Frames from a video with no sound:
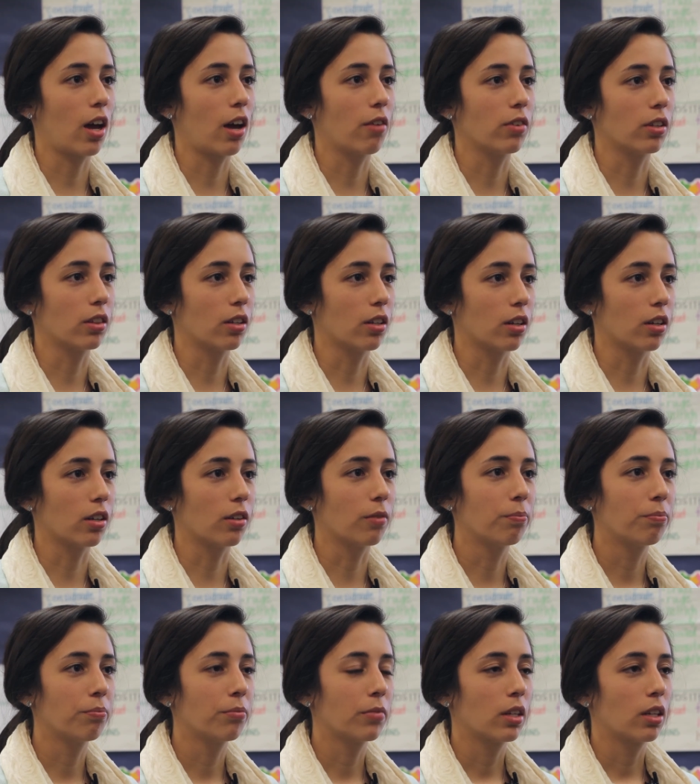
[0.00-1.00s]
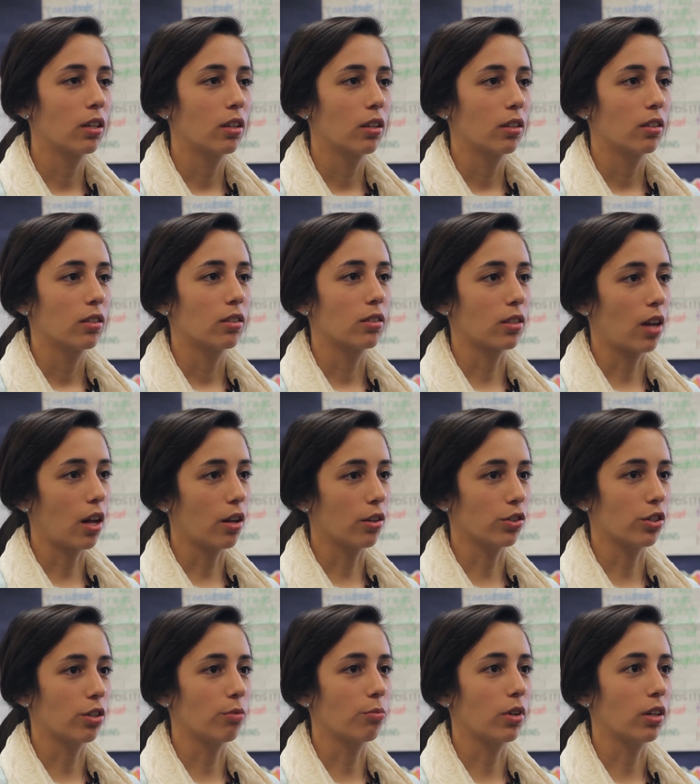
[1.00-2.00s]
having the
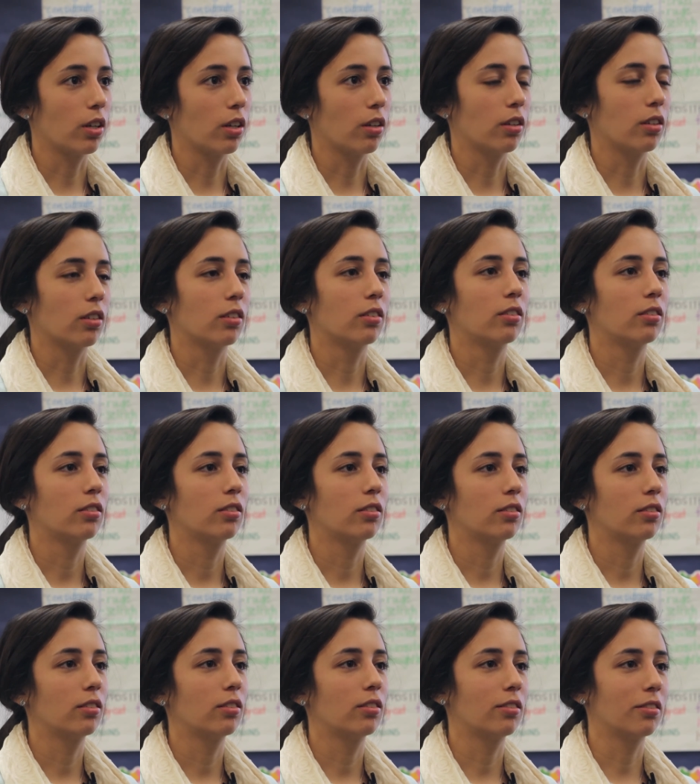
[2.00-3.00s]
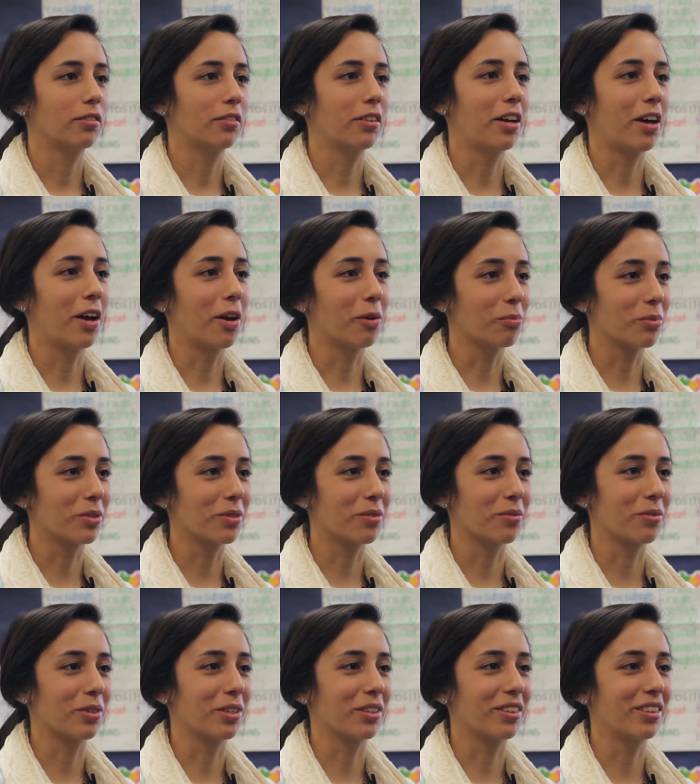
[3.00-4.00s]
scholarship money helps
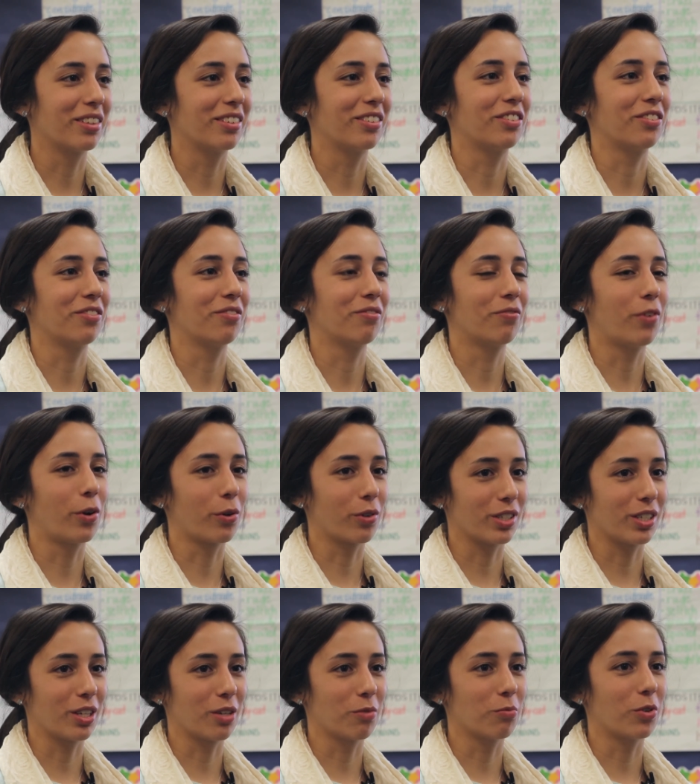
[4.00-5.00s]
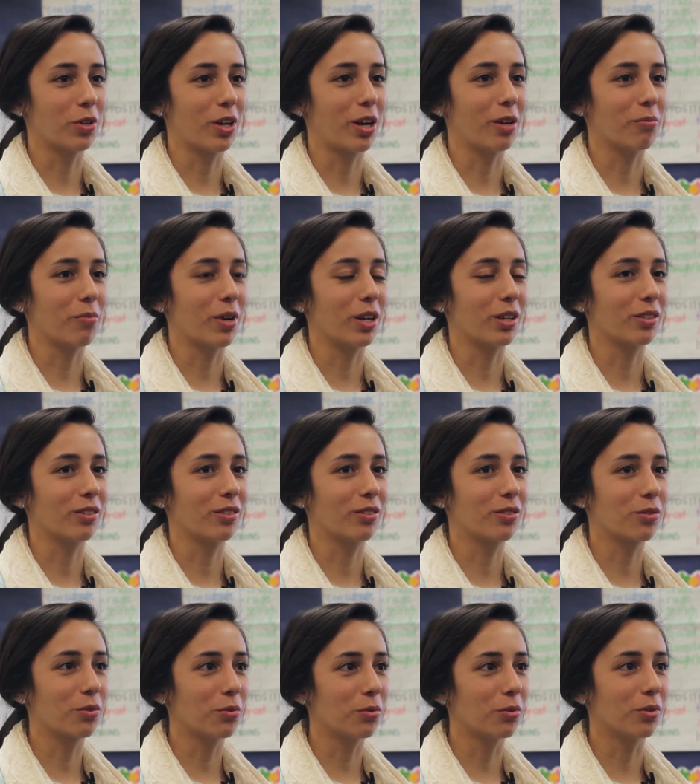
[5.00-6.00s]
with focusing more on my
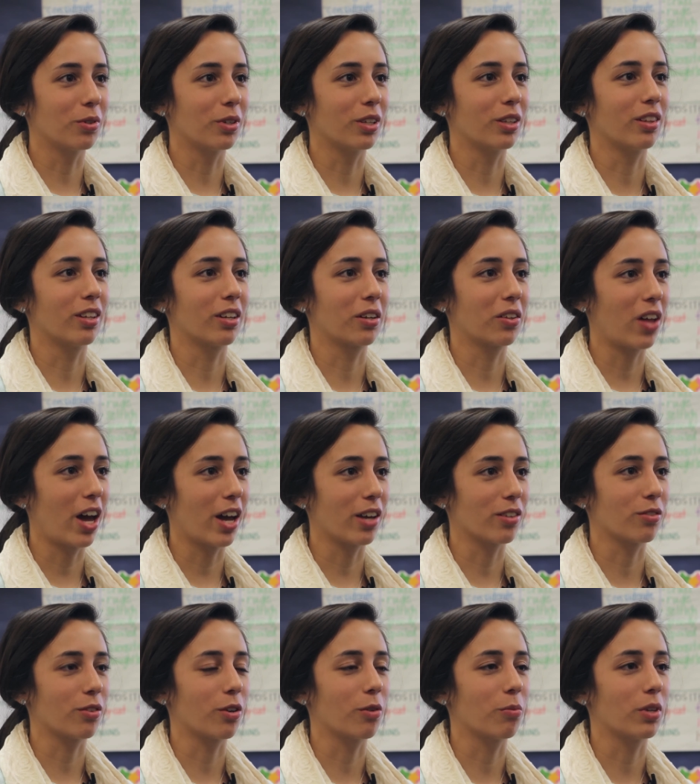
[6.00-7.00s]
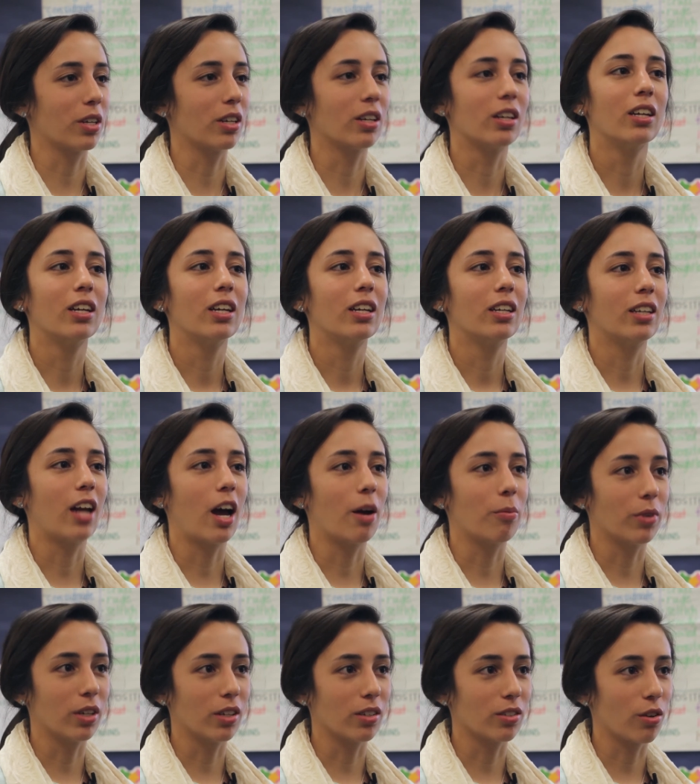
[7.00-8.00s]
school and the classroom and
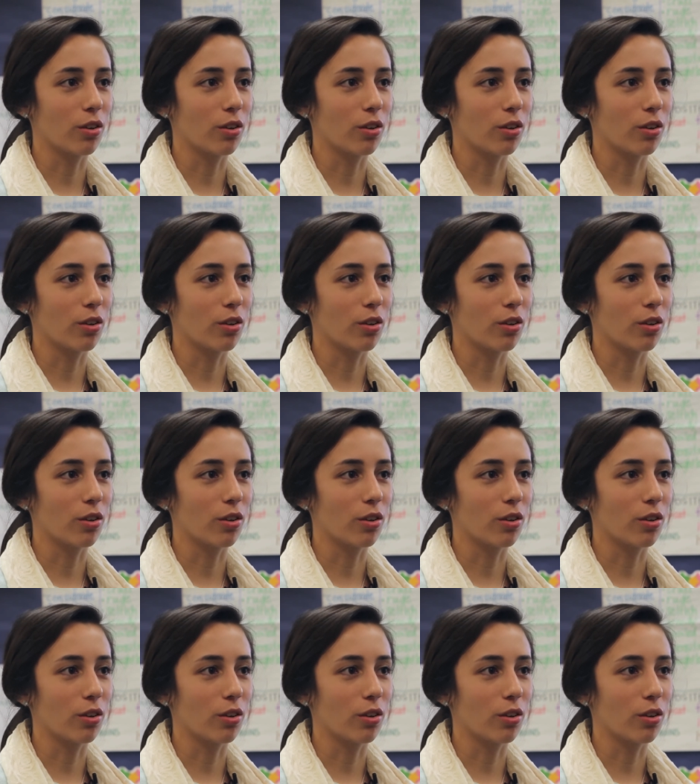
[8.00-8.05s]
not being